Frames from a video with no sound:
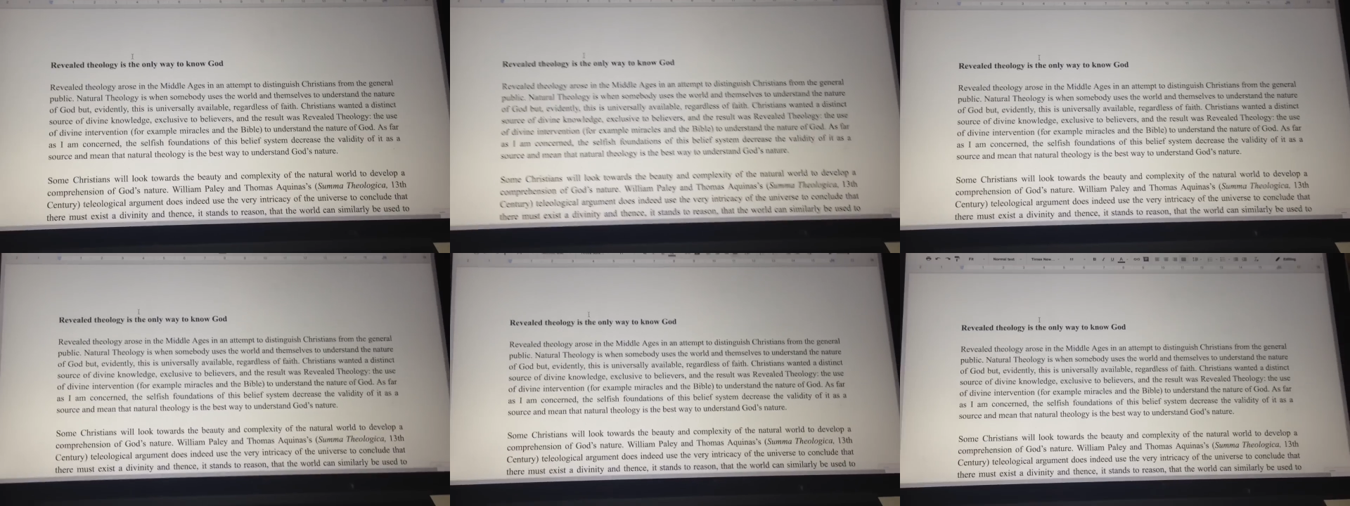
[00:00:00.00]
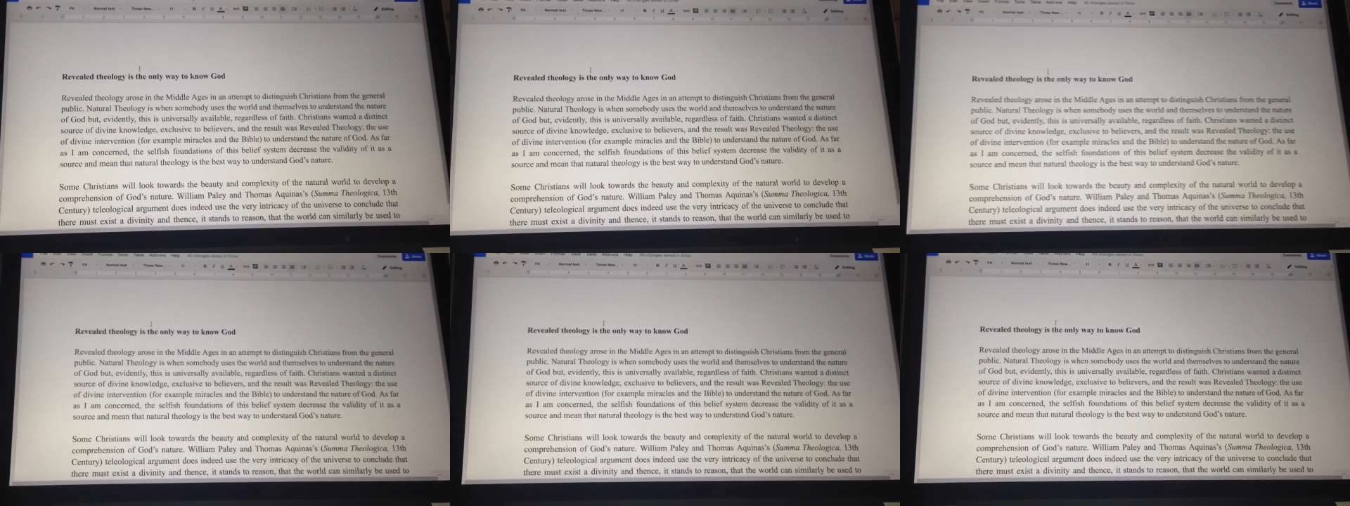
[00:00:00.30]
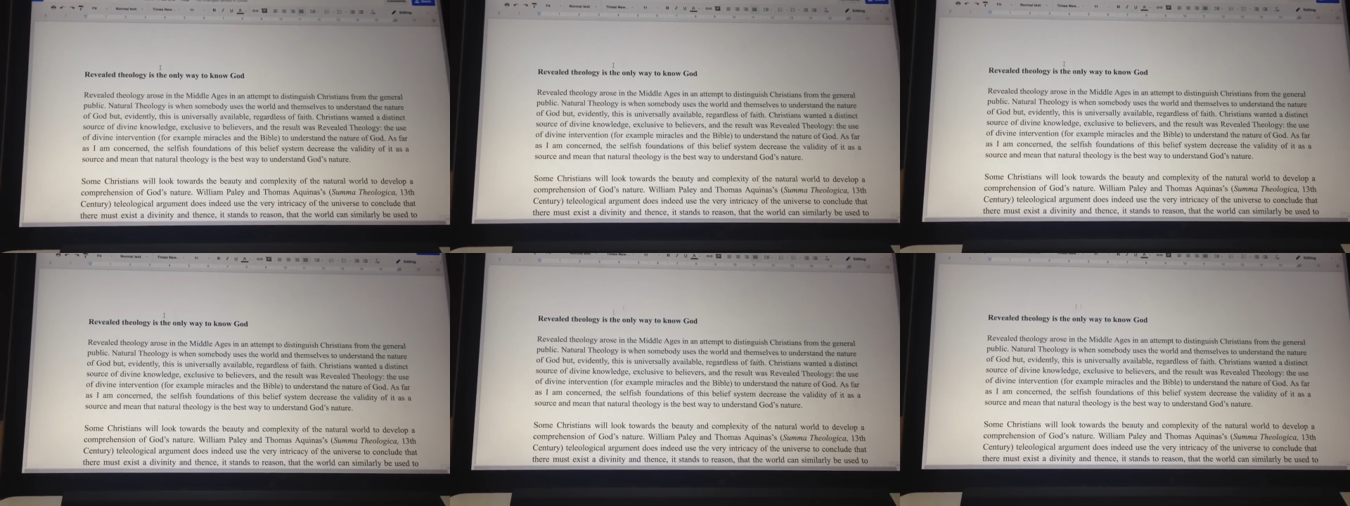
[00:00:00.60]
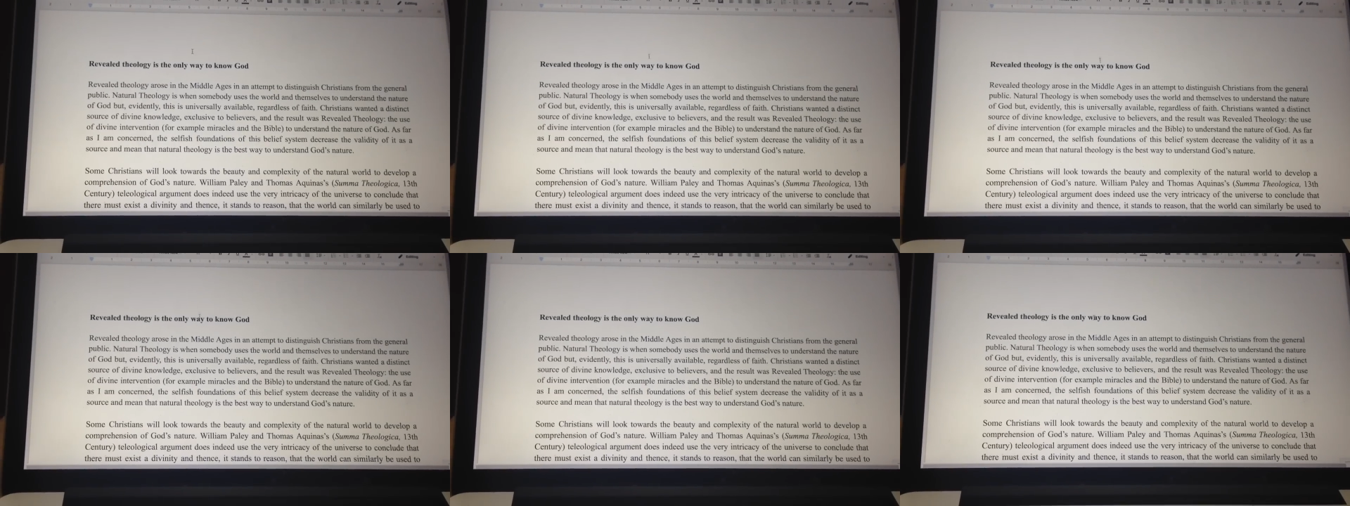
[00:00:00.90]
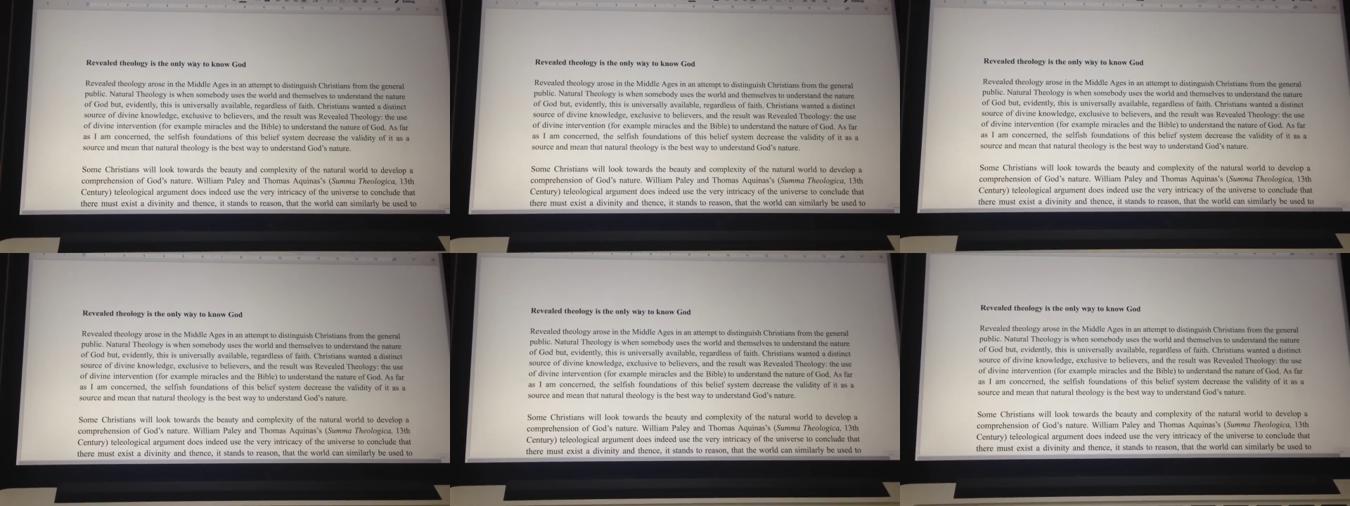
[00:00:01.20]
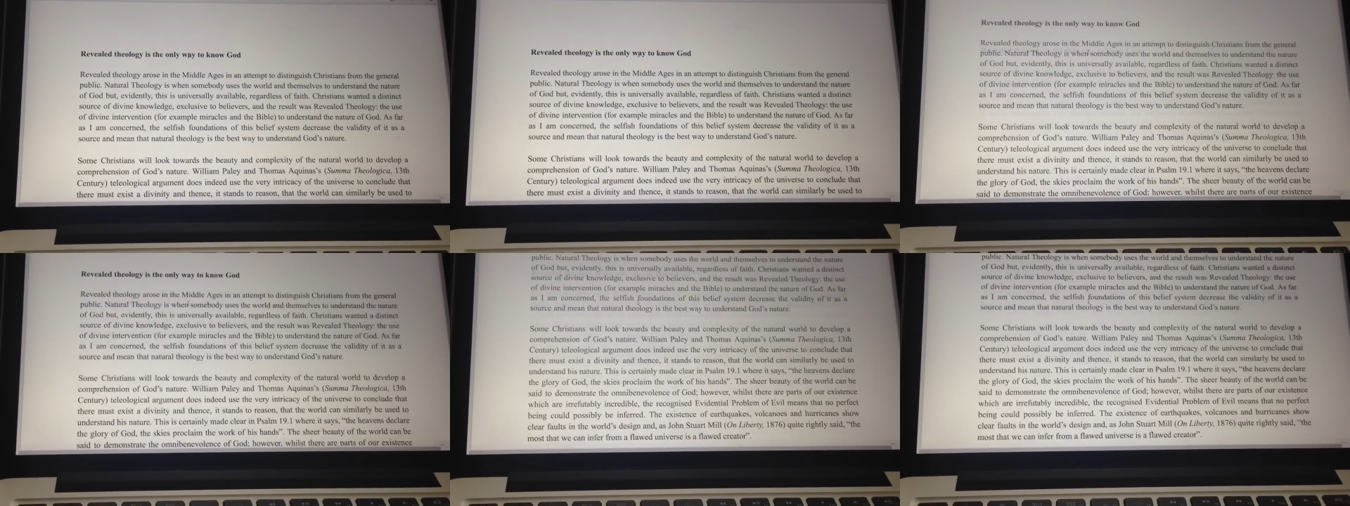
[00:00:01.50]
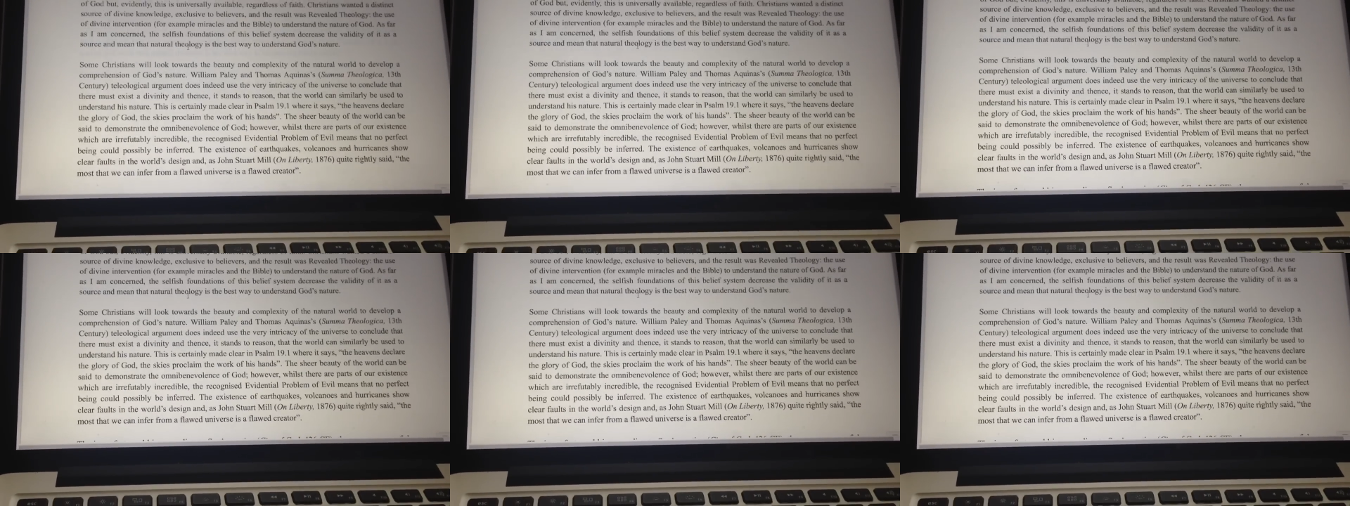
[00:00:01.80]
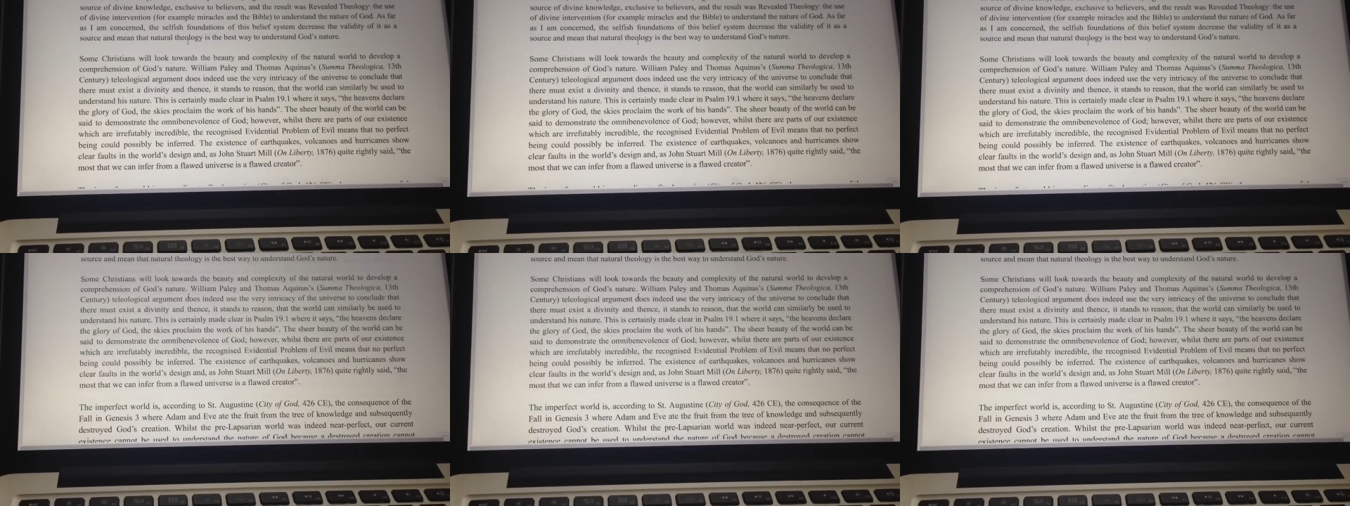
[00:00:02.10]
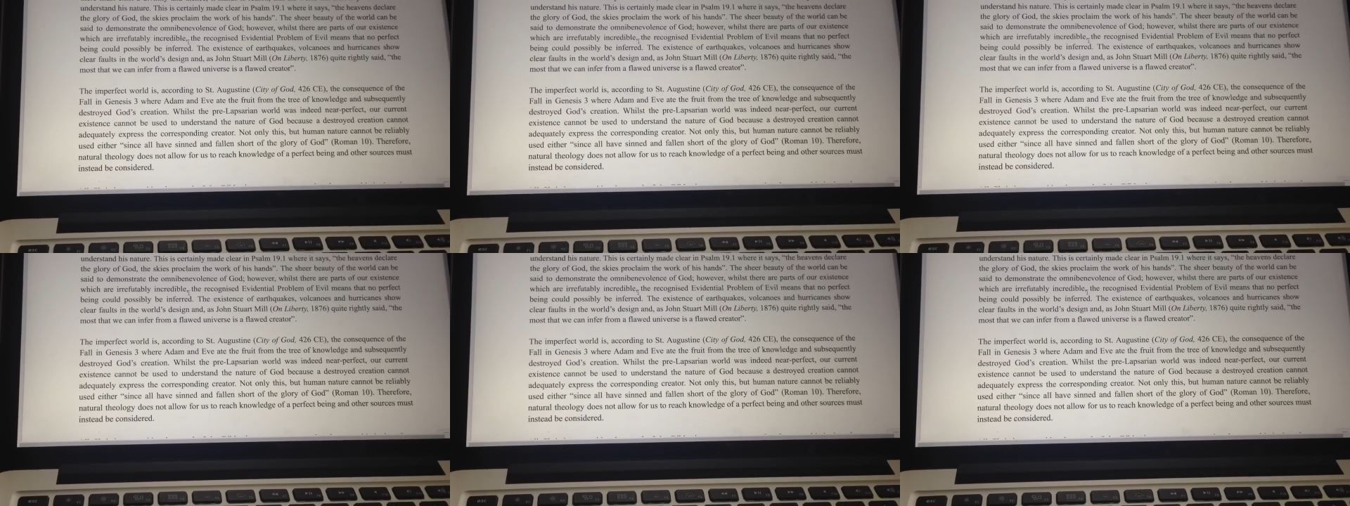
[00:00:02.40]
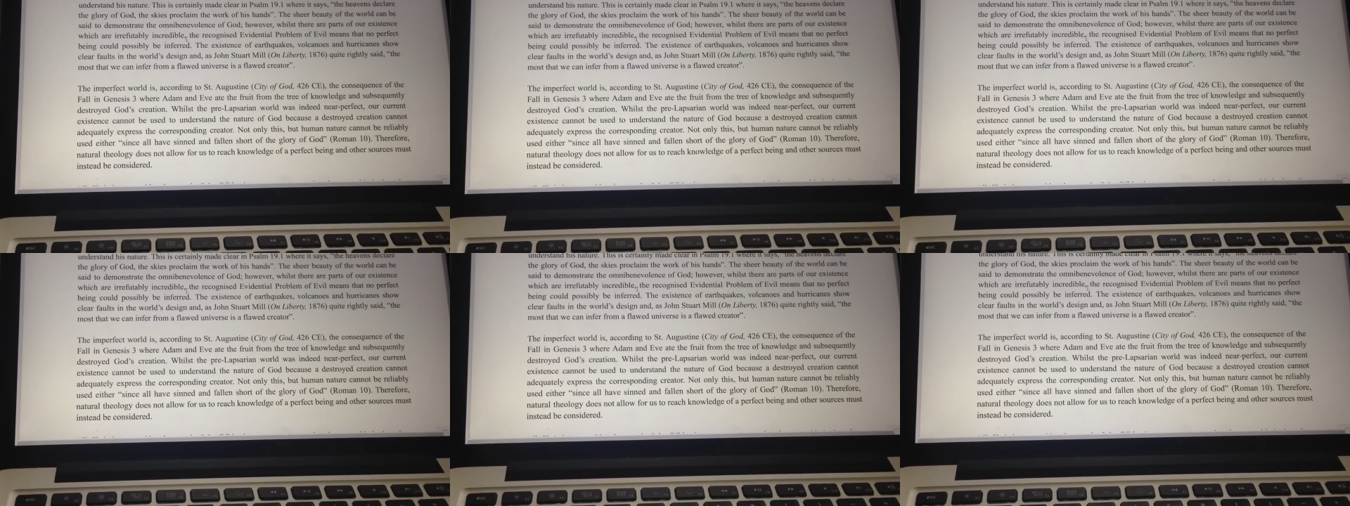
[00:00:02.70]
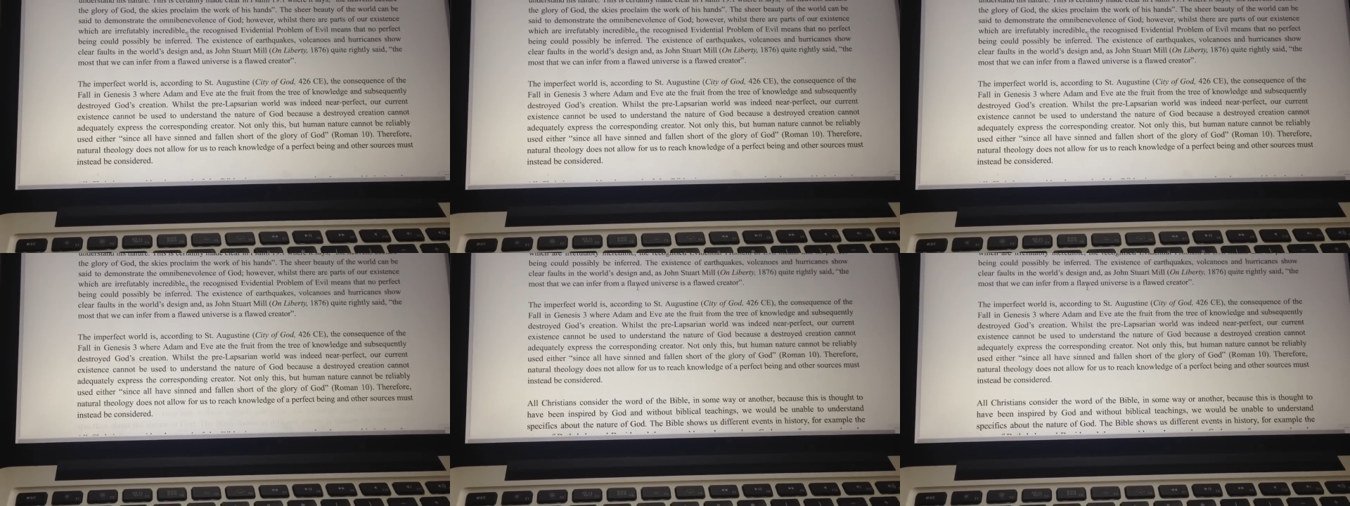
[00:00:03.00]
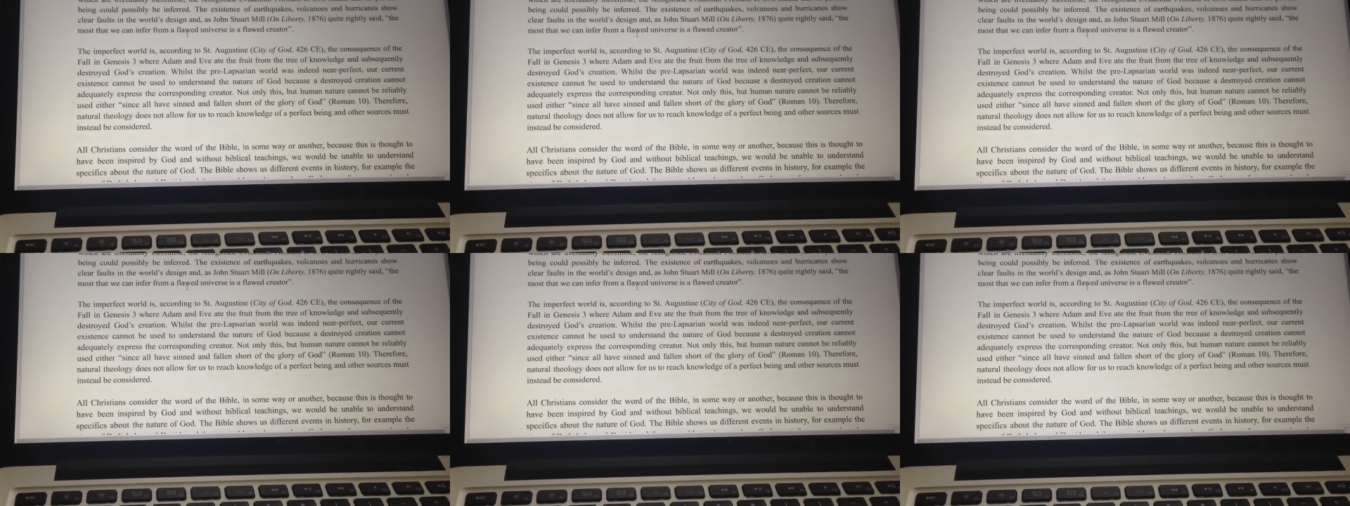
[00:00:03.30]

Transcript: Nobody's mouth can be seen.